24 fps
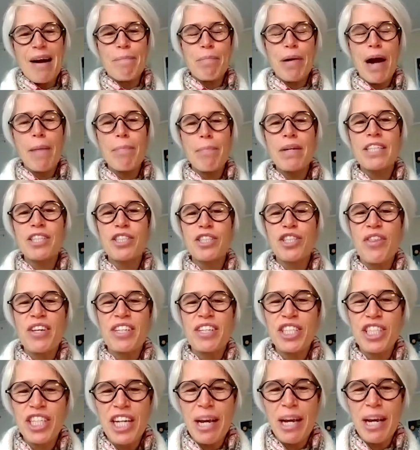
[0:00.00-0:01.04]
publish the
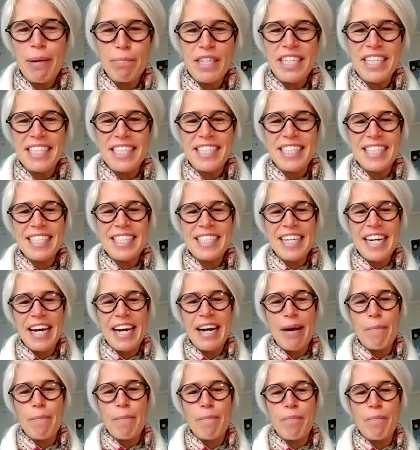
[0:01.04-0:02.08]
chapters
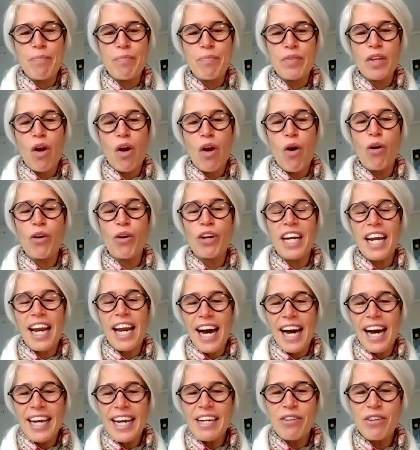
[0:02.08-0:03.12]

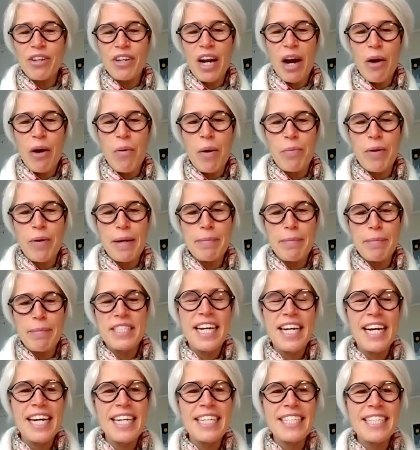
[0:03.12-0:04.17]
online on our
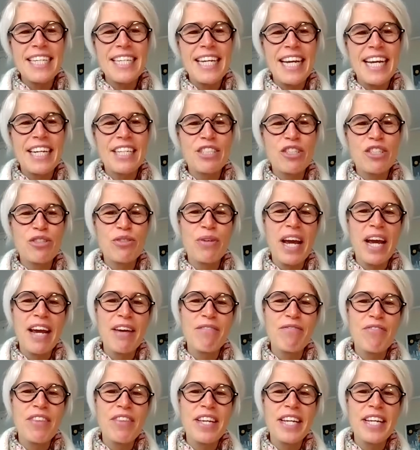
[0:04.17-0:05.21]
website and to have
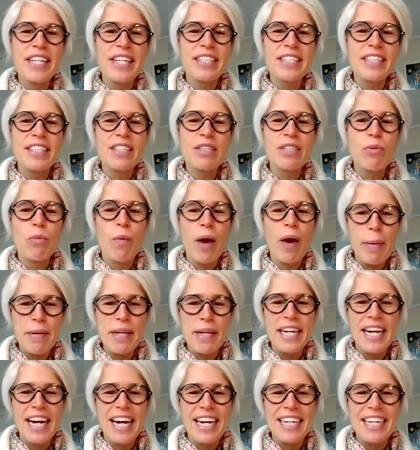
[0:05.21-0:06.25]
these
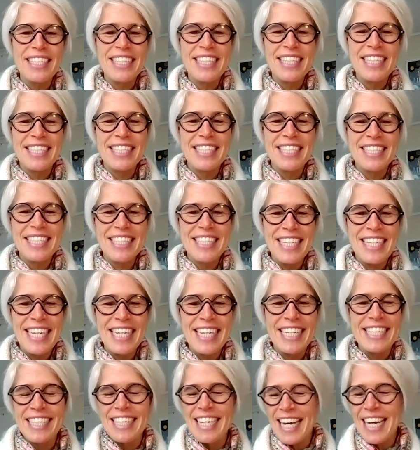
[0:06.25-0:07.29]
webinars instead.
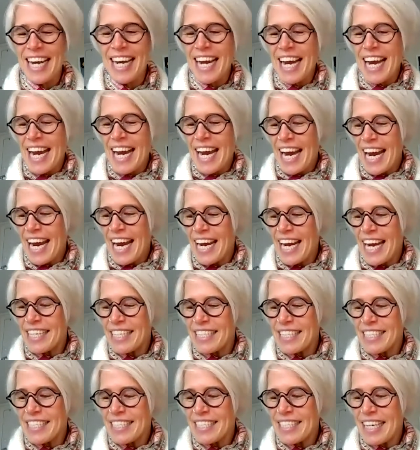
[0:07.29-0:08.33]

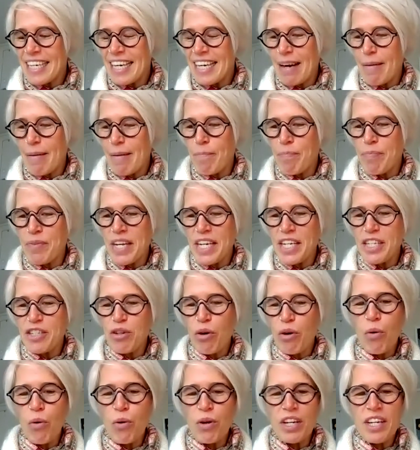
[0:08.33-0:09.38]
And it
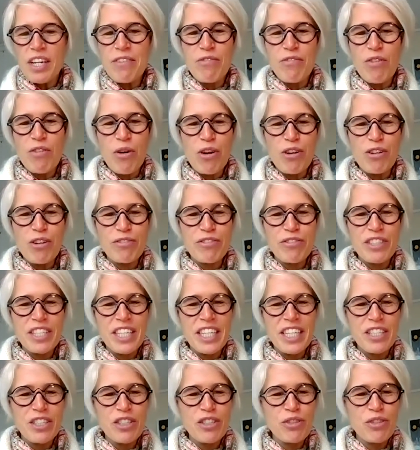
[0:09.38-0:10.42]
all evolved
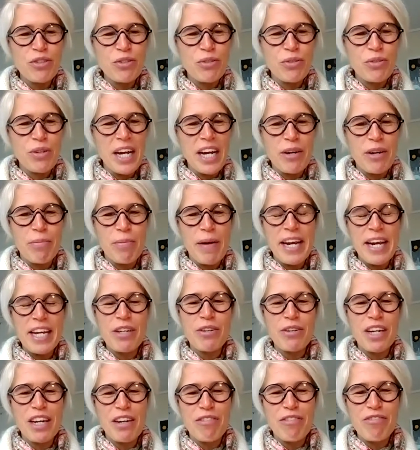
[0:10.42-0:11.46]
into a
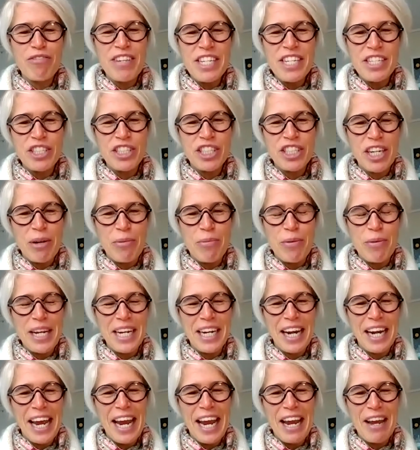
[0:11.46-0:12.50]
regular feature.
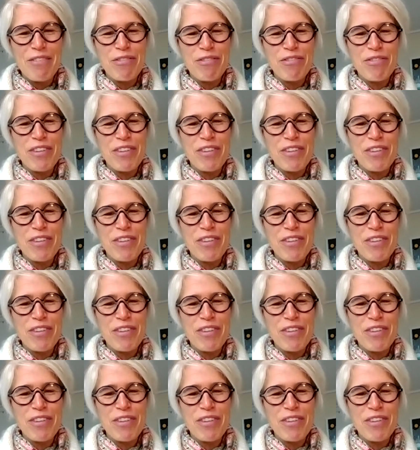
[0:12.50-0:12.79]
We'll have